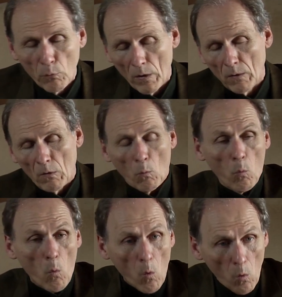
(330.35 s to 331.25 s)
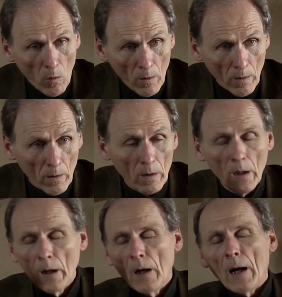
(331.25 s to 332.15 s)
war,
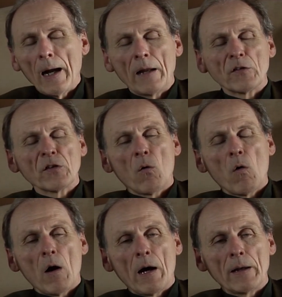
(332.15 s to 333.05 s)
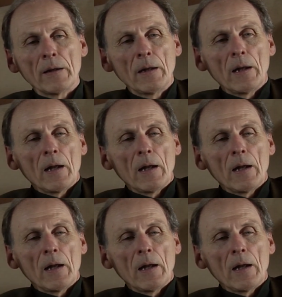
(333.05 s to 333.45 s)
and so on,